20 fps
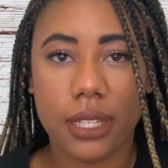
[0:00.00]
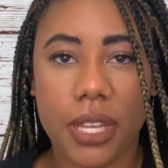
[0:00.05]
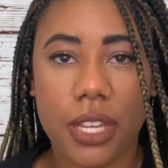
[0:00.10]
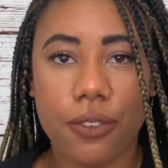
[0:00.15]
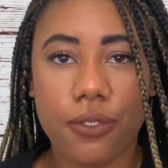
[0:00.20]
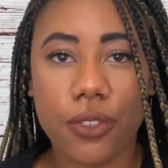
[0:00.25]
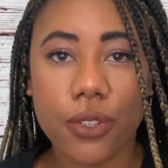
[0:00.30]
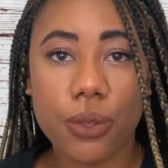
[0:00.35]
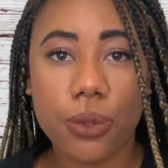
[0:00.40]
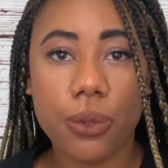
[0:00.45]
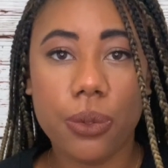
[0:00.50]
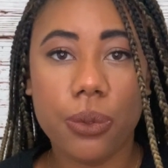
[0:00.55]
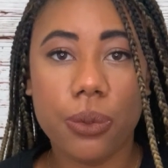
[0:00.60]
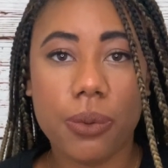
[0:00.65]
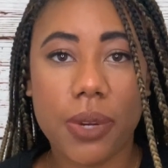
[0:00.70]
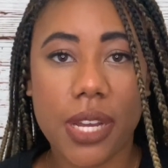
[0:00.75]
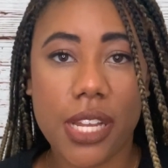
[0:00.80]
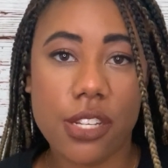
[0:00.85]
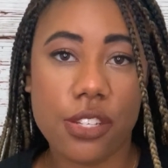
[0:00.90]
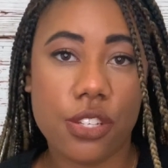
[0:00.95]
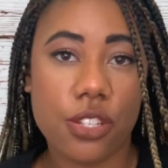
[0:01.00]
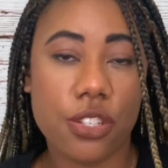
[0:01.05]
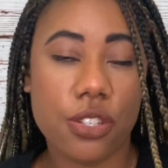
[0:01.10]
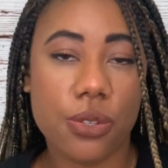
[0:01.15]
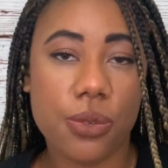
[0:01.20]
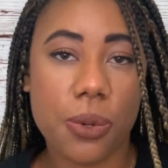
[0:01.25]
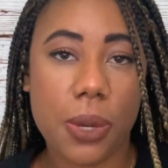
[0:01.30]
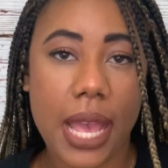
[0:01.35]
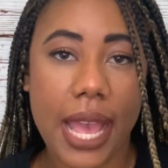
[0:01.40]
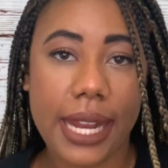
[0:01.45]
If you went
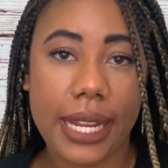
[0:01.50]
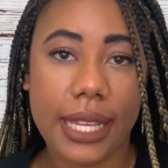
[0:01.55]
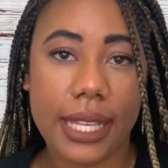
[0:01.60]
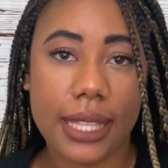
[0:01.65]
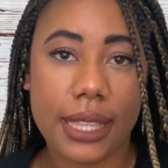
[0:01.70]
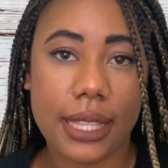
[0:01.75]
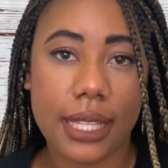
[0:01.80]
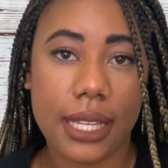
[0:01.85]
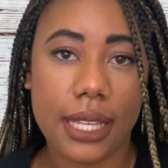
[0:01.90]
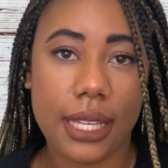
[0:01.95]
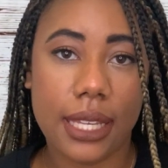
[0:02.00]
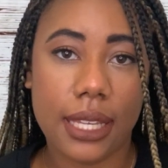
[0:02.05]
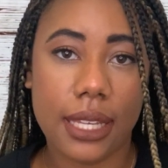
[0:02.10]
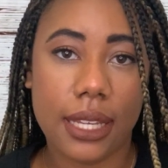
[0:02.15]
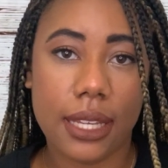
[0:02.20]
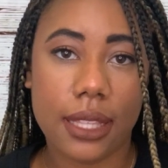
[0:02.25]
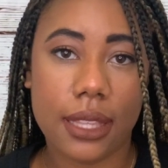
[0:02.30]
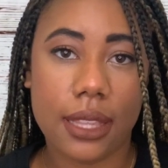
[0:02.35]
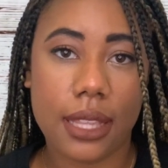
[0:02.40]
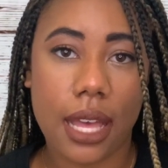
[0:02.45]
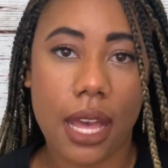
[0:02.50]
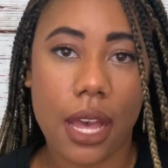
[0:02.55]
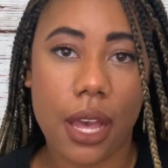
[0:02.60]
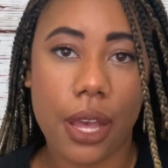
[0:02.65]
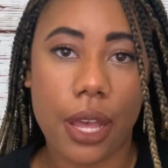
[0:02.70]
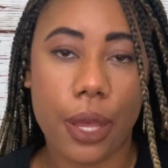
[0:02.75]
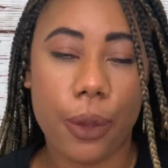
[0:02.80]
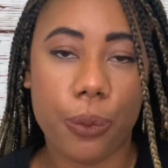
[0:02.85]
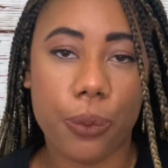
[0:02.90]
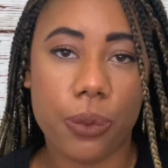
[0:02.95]
to anything
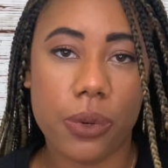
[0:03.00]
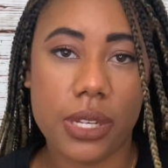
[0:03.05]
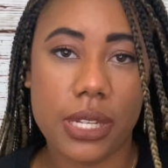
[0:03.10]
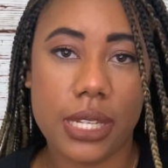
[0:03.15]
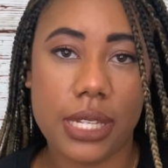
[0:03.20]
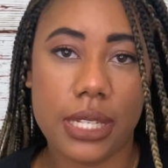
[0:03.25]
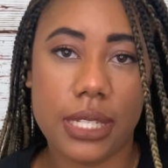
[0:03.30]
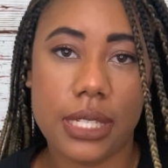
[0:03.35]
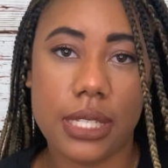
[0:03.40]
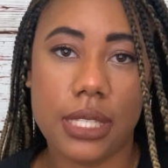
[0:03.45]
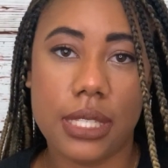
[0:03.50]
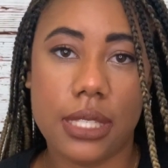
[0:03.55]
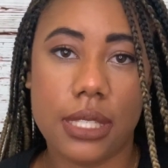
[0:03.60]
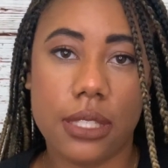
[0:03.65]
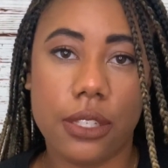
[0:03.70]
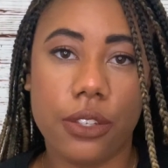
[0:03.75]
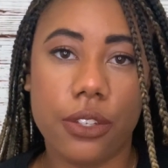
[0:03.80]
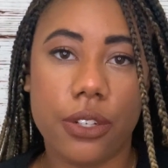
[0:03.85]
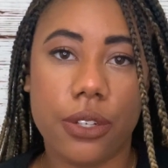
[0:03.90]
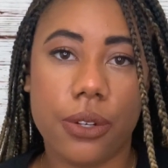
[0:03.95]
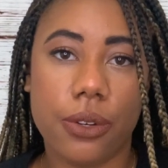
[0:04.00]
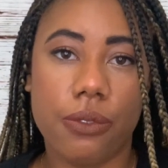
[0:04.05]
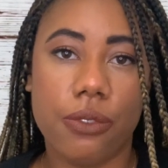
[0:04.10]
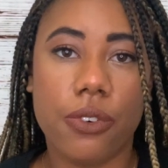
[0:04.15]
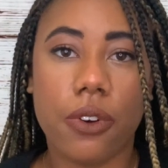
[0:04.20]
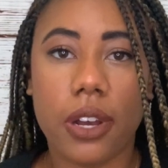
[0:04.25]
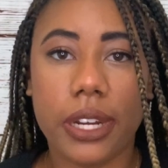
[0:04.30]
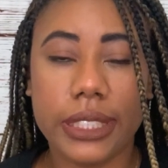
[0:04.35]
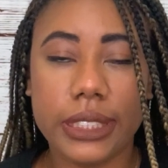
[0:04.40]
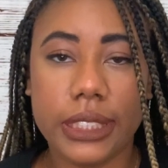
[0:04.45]
that was,
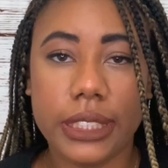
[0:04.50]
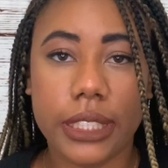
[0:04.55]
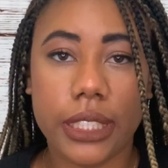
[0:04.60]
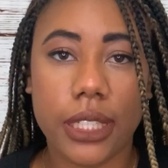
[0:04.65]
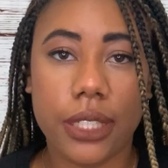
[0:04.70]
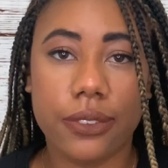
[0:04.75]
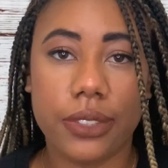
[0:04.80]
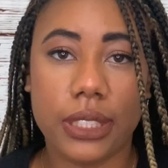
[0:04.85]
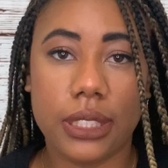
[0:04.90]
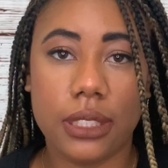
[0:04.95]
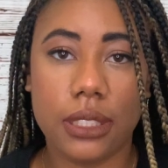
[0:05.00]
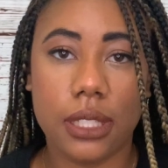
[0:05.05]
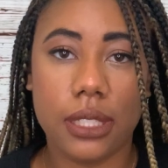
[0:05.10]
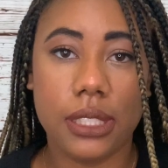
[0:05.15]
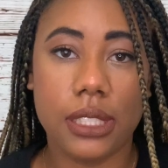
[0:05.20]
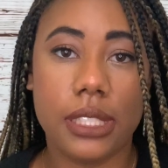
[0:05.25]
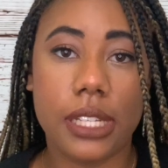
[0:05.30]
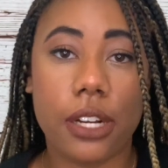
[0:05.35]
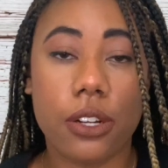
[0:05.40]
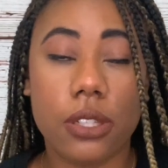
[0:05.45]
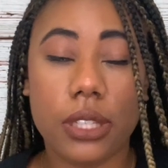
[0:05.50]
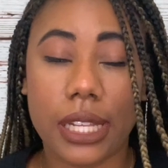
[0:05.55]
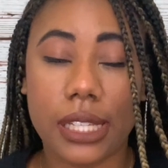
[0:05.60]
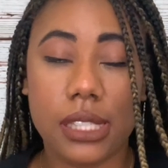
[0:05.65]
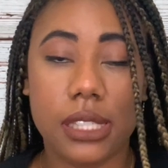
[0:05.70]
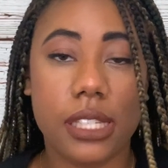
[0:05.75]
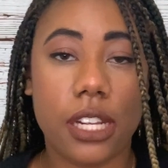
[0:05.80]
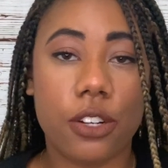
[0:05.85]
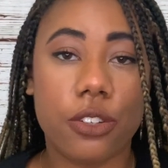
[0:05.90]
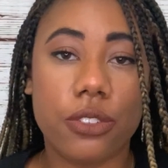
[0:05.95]
volunteering with dental
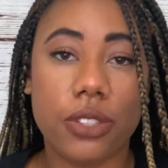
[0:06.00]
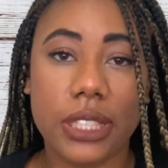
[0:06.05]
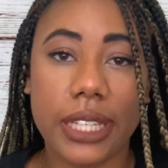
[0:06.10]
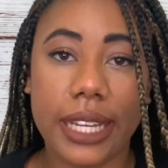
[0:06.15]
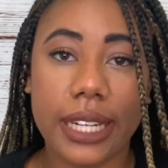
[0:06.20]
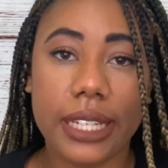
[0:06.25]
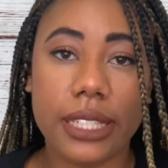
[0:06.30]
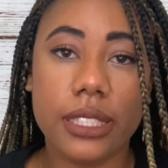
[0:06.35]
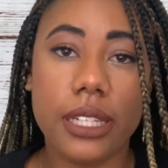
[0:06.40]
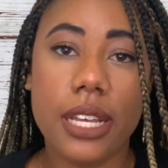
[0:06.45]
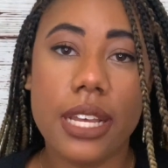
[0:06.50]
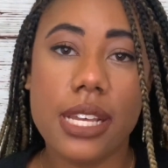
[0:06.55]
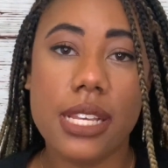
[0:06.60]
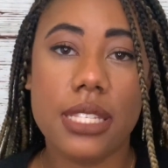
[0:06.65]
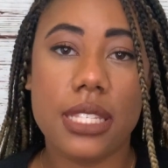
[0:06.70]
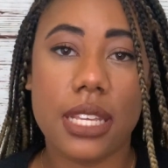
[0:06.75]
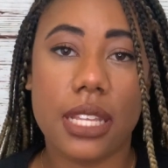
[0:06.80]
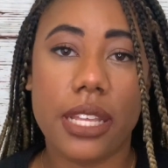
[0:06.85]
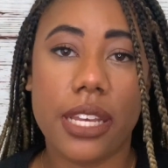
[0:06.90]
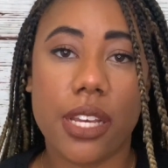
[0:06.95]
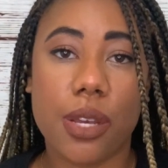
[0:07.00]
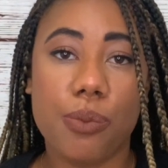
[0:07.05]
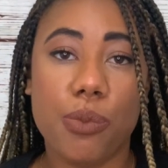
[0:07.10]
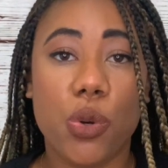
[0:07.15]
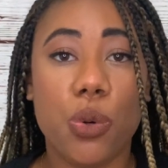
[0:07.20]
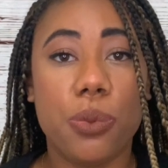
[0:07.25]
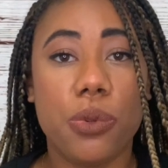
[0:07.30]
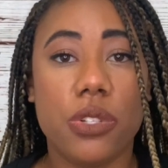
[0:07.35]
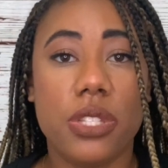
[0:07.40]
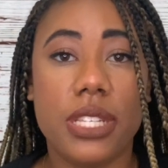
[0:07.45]
that's dental related, say like a
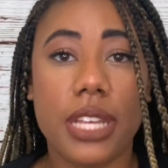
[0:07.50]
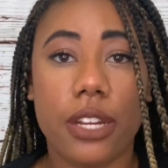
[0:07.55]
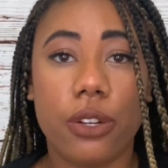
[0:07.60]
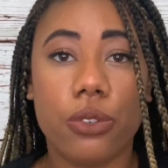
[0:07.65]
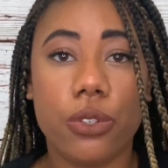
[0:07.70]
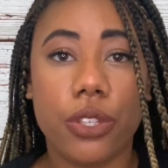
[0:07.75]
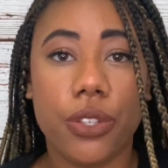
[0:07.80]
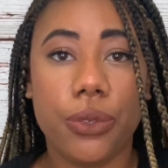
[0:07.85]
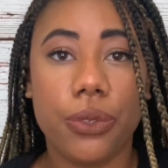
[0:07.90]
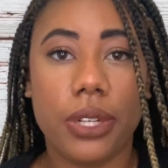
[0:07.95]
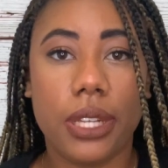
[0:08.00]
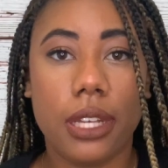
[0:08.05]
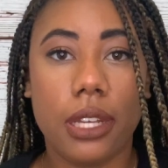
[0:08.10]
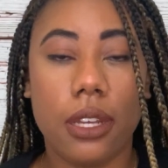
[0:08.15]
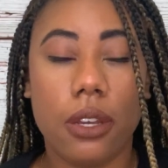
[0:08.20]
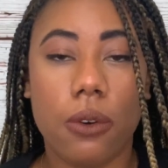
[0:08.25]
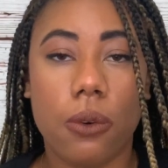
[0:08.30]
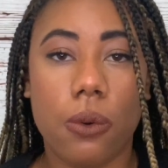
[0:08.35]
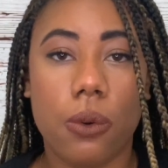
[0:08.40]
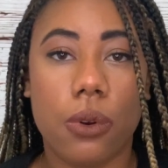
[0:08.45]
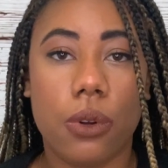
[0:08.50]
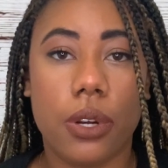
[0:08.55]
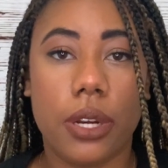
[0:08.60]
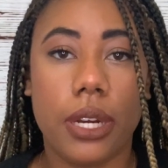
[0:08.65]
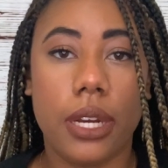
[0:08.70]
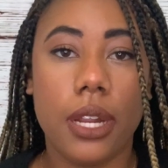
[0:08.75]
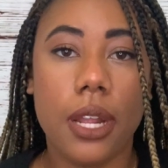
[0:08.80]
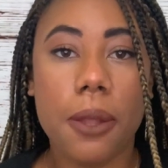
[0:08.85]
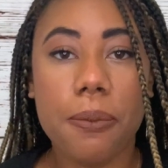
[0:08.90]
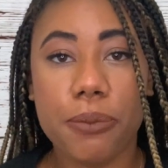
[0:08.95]
mobile dental unit
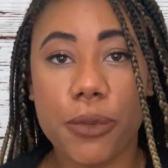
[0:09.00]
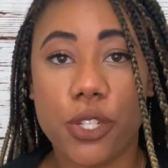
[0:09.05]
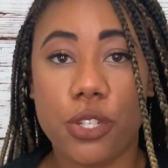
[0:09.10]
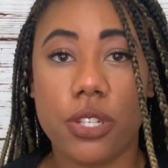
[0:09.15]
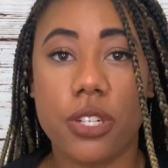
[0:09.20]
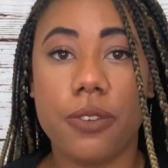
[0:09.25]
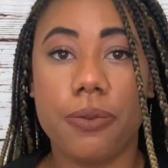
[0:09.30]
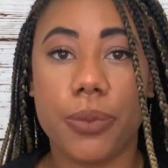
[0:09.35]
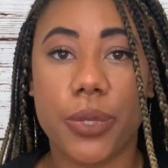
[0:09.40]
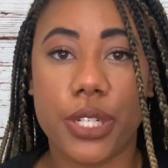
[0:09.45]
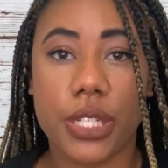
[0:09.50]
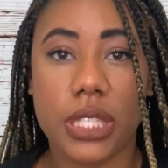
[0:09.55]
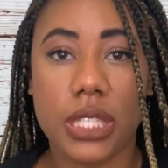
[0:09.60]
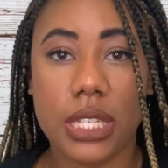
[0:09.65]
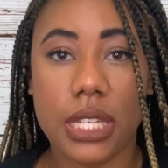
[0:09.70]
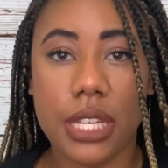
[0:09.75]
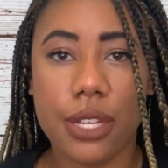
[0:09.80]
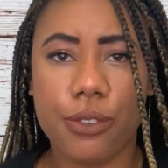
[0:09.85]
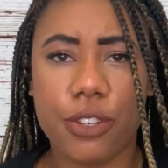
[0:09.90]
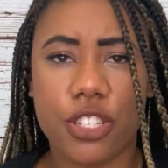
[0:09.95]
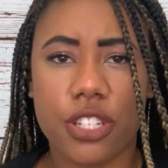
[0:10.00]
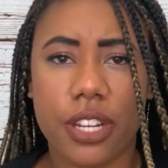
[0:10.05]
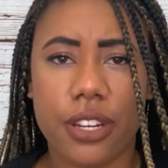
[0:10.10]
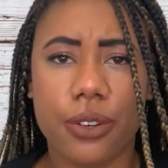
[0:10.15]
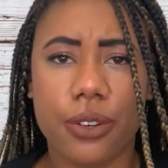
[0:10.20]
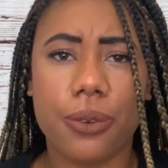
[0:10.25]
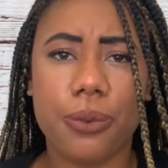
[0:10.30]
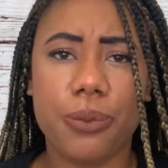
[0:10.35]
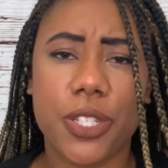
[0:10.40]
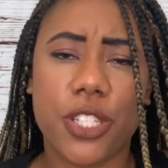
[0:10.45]
or Mission of Mercy, which I
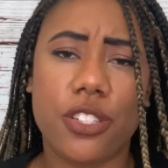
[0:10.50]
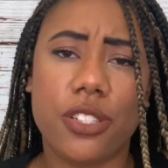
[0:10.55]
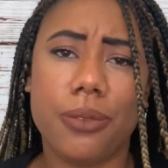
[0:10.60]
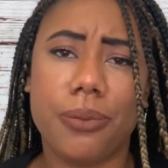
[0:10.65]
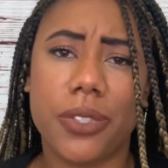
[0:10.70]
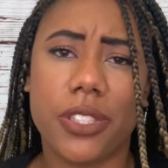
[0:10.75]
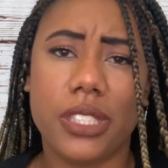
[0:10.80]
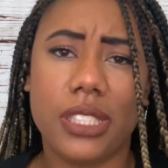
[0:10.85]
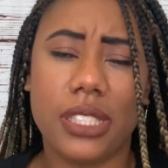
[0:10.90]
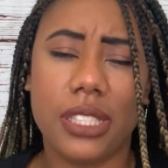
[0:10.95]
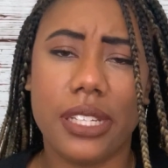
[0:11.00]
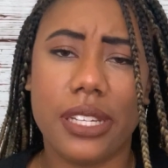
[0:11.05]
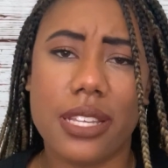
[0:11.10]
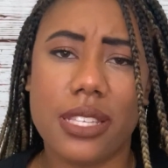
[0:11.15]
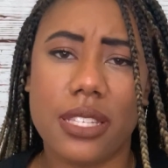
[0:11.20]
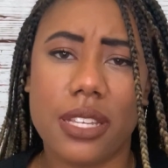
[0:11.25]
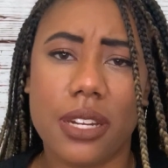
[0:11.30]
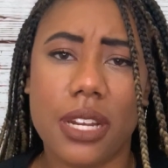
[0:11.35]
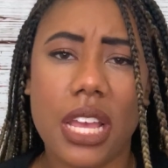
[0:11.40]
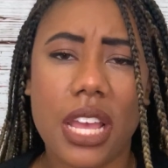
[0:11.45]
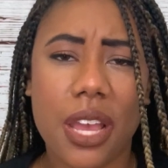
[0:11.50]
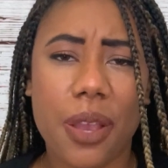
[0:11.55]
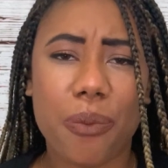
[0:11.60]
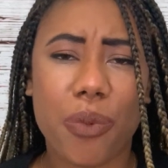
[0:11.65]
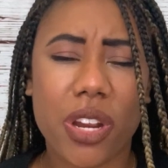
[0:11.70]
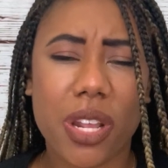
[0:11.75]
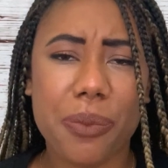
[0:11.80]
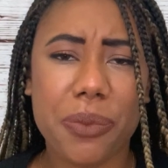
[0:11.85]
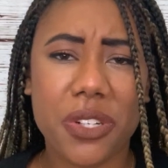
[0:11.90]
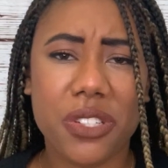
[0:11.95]
Mission of Mercy is in
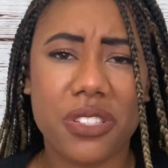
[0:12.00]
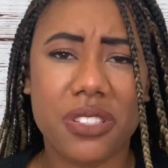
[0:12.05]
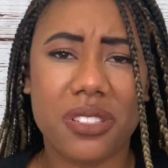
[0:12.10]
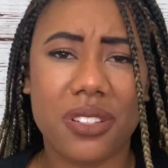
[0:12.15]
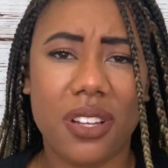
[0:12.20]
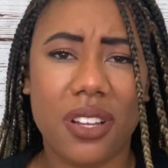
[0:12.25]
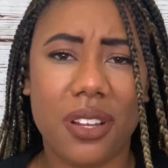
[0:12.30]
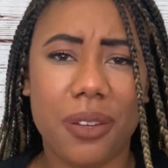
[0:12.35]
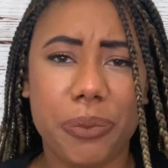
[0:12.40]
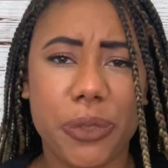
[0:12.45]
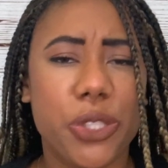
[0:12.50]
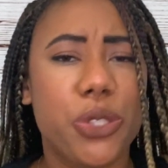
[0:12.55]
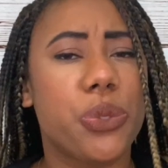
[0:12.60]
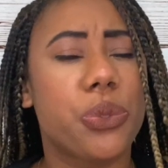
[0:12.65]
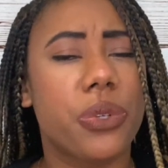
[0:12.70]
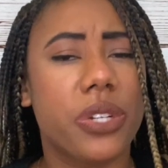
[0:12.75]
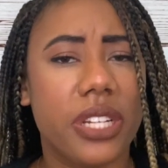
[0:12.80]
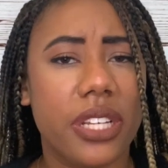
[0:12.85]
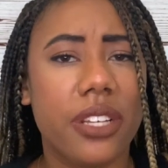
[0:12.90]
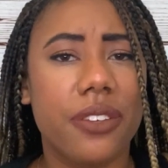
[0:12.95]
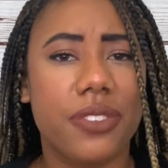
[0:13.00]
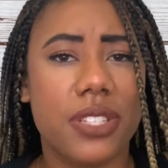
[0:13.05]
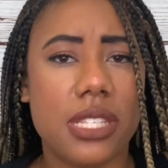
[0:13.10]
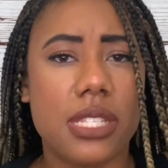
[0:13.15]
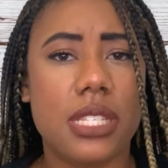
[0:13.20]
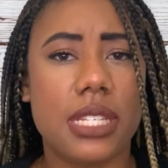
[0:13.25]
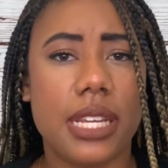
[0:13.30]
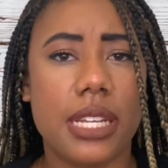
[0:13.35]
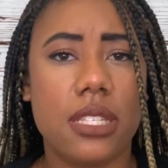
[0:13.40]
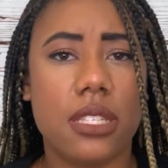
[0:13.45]
pretty much majority of the
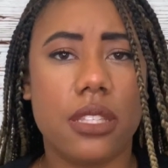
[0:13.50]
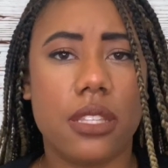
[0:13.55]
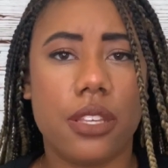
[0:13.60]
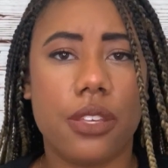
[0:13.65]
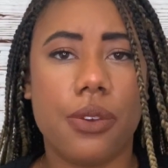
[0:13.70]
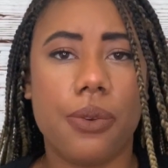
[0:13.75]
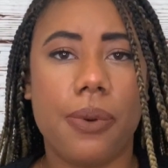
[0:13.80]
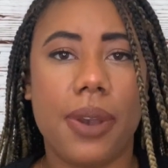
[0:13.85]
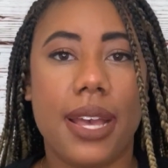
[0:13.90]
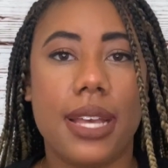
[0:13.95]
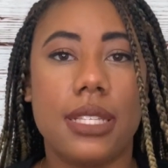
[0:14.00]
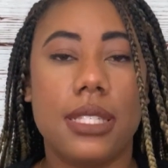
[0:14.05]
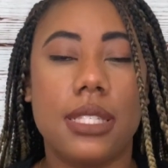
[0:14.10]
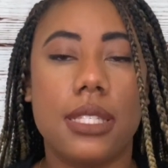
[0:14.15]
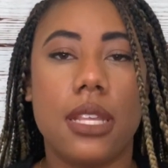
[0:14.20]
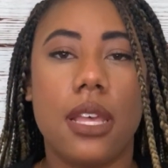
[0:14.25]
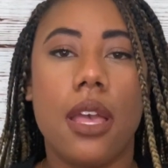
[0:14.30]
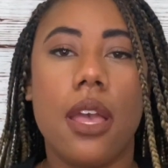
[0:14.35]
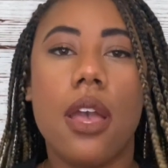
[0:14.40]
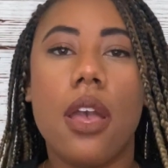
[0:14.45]
states in the US.